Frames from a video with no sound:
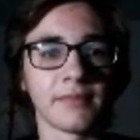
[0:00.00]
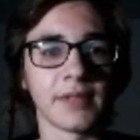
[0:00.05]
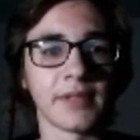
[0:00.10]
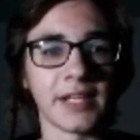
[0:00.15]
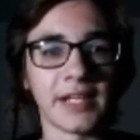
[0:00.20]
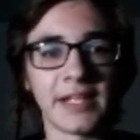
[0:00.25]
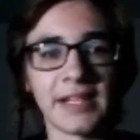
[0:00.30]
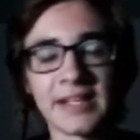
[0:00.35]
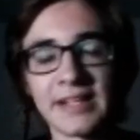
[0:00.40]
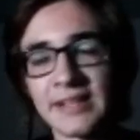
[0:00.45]

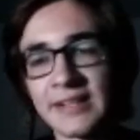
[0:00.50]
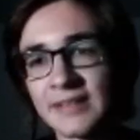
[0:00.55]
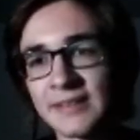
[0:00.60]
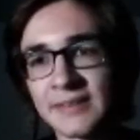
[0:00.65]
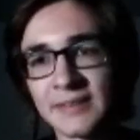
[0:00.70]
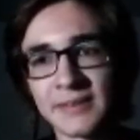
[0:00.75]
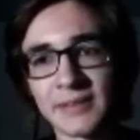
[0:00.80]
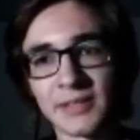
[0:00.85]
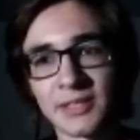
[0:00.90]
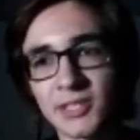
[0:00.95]

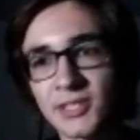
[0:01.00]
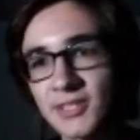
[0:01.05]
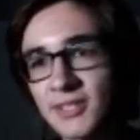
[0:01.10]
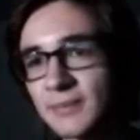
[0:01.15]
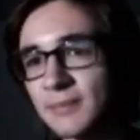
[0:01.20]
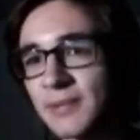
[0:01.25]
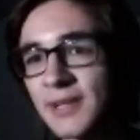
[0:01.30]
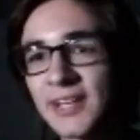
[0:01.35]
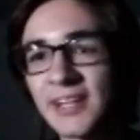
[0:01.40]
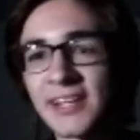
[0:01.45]
And
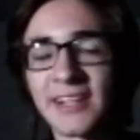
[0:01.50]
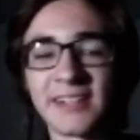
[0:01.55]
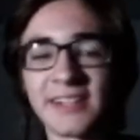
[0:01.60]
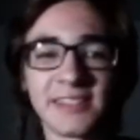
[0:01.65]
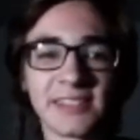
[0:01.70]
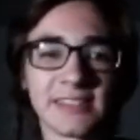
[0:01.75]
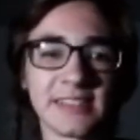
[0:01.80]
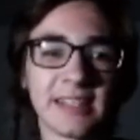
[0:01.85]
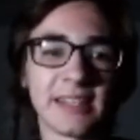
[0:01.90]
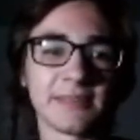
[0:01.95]
shebang,
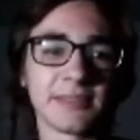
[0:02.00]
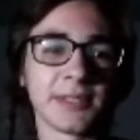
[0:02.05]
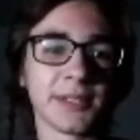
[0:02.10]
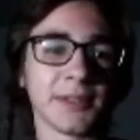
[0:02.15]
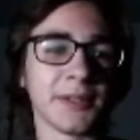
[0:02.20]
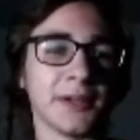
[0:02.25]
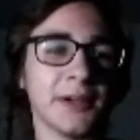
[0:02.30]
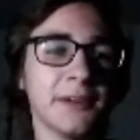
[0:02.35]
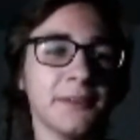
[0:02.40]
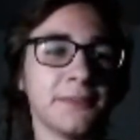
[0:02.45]
just
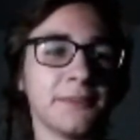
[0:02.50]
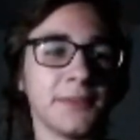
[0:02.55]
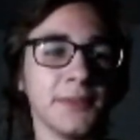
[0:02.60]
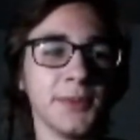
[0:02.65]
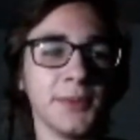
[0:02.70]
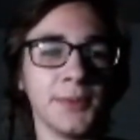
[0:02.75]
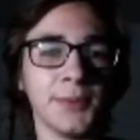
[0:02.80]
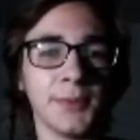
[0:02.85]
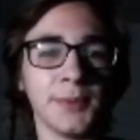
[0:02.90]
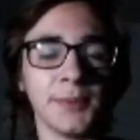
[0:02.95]
after a
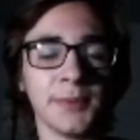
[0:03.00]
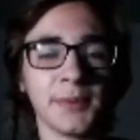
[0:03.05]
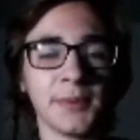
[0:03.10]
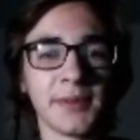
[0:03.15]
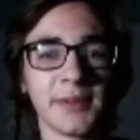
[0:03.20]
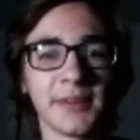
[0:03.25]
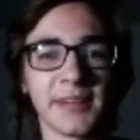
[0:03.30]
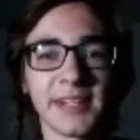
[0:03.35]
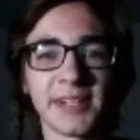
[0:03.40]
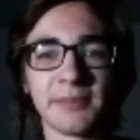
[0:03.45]

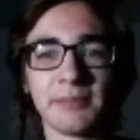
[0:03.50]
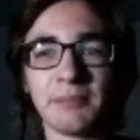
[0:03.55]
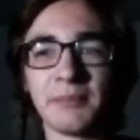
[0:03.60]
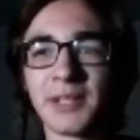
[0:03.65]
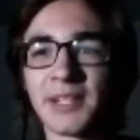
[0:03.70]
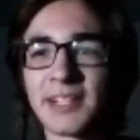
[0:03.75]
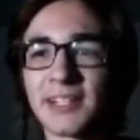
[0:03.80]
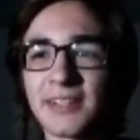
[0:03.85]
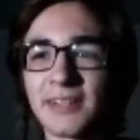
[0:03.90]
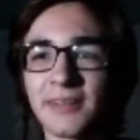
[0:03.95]

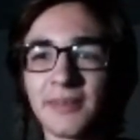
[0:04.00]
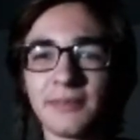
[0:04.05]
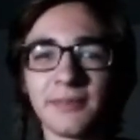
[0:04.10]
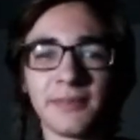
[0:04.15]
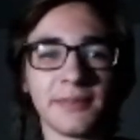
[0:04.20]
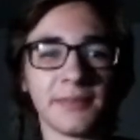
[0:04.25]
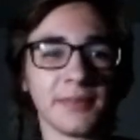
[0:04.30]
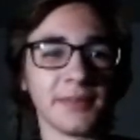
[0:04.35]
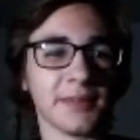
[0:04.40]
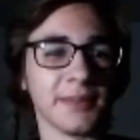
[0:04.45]
minute
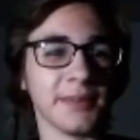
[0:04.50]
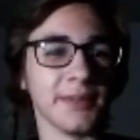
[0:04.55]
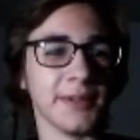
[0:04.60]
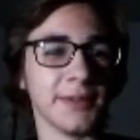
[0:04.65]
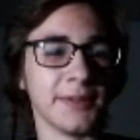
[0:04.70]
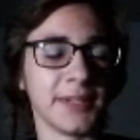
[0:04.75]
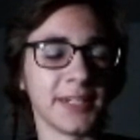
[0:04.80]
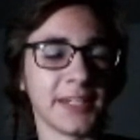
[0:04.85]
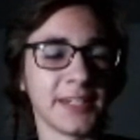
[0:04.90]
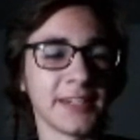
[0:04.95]
of
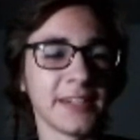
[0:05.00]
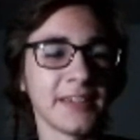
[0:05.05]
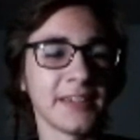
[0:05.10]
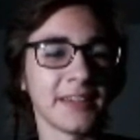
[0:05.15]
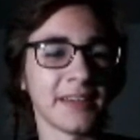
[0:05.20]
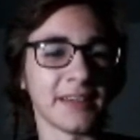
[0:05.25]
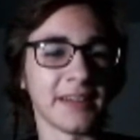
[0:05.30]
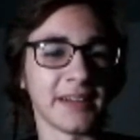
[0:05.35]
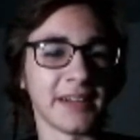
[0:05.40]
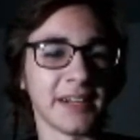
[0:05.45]
loading,
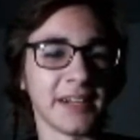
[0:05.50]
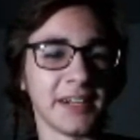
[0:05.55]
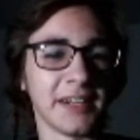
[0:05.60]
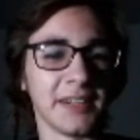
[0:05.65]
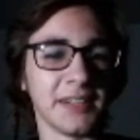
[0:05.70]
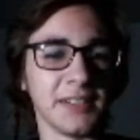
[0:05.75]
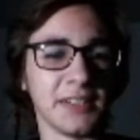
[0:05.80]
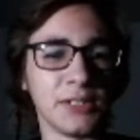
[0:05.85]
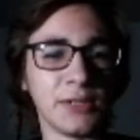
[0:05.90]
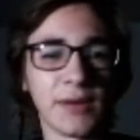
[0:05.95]

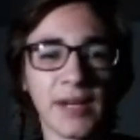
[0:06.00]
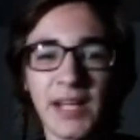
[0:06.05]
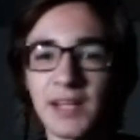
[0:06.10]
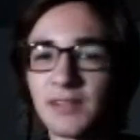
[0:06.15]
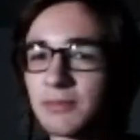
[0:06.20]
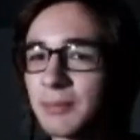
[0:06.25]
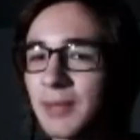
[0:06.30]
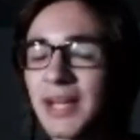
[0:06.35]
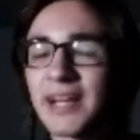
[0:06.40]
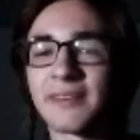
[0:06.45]
you
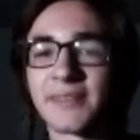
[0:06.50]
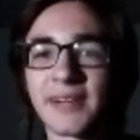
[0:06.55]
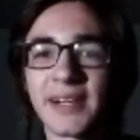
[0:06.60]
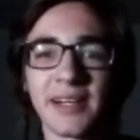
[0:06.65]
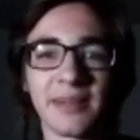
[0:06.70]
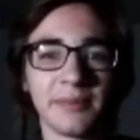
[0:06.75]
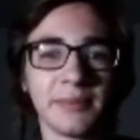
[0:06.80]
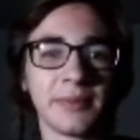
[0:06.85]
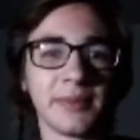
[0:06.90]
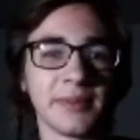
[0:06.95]
have
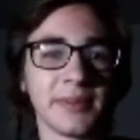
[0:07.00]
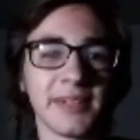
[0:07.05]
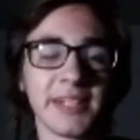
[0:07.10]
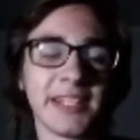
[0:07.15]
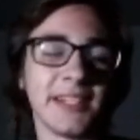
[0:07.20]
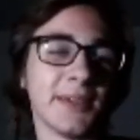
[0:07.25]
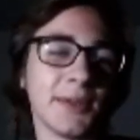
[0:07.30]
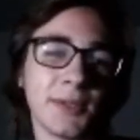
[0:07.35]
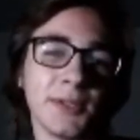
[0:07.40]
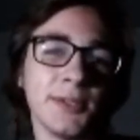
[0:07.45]
MATLAB.
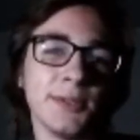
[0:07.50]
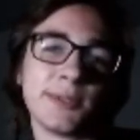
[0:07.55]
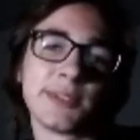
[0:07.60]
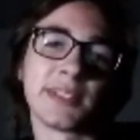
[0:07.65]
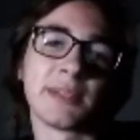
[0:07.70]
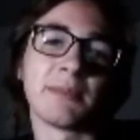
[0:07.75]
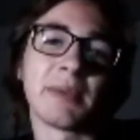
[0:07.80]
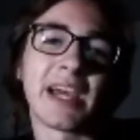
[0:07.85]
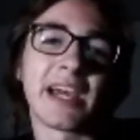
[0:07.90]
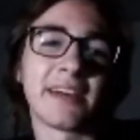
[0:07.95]
Like, you're
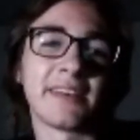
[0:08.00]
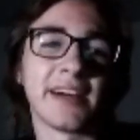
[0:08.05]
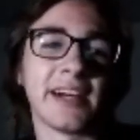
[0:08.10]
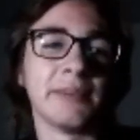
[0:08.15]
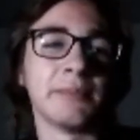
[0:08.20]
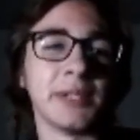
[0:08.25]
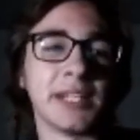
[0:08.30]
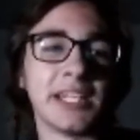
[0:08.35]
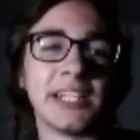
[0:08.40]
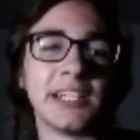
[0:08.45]
using
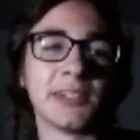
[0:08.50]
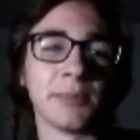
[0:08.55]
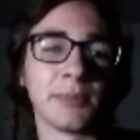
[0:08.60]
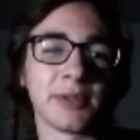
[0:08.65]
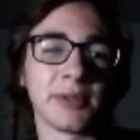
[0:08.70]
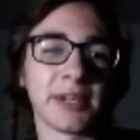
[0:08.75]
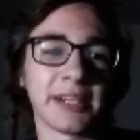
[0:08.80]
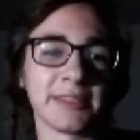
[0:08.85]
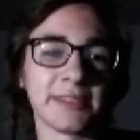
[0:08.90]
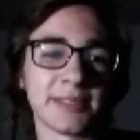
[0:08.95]
MATLAB in your
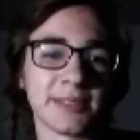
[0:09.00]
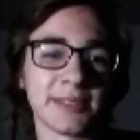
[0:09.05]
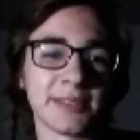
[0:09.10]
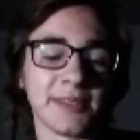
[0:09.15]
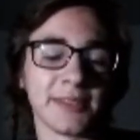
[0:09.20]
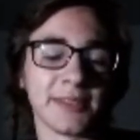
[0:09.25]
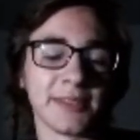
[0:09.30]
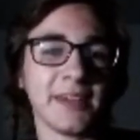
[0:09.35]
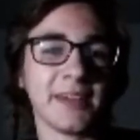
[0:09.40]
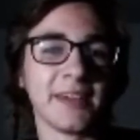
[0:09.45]

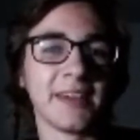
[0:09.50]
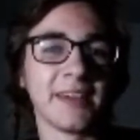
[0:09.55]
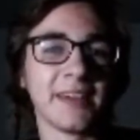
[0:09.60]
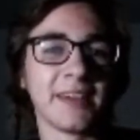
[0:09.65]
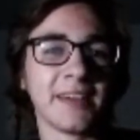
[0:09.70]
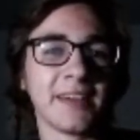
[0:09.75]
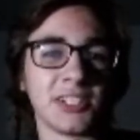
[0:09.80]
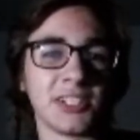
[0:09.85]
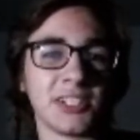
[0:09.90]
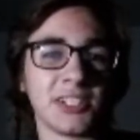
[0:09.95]
browser,
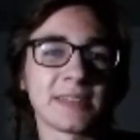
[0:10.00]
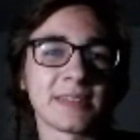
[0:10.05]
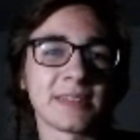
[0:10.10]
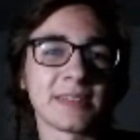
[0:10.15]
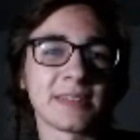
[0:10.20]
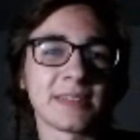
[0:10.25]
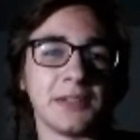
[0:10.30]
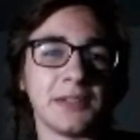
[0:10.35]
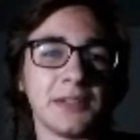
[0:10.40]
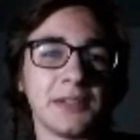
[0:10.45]
just
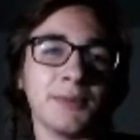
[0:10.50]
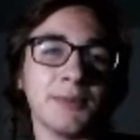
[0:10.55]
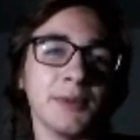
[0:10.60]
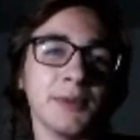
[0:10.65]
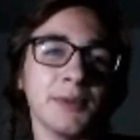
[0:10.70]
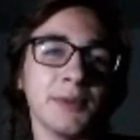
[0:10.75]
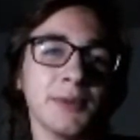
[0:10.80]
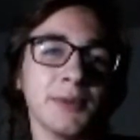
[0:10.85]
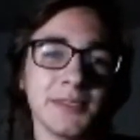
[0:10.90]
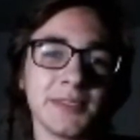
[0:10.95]
like you would
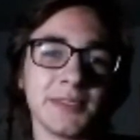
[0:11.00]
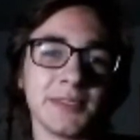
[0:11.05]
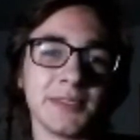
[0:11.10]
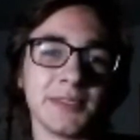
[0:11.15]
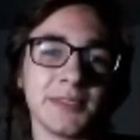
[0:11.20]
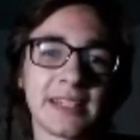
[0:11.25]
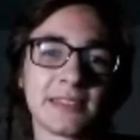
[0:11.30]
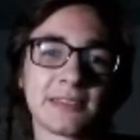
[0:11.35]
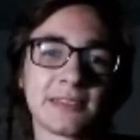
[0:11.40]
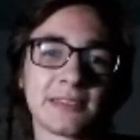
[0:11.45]
be using
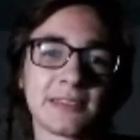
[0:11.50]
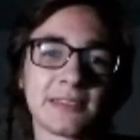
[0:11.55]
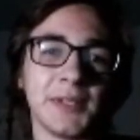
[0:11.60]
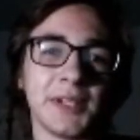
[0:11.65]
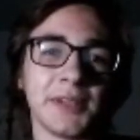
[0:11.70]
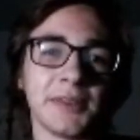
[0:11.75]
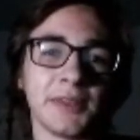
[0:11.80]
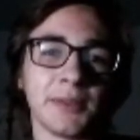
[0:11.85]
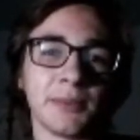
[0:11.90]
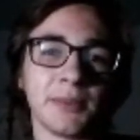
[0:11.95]
SAS
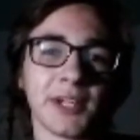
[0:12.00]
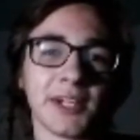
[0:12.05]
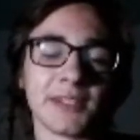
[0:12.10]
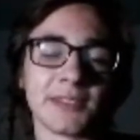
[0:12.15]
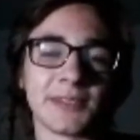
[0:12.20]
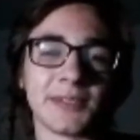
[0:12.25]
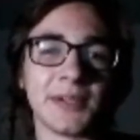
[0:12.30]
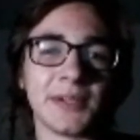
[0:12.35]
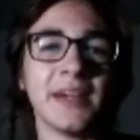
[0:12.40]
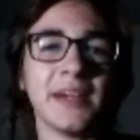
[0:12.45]
Studio in your
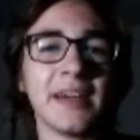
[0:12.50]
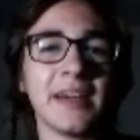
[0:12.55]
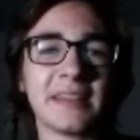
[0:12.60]
browser.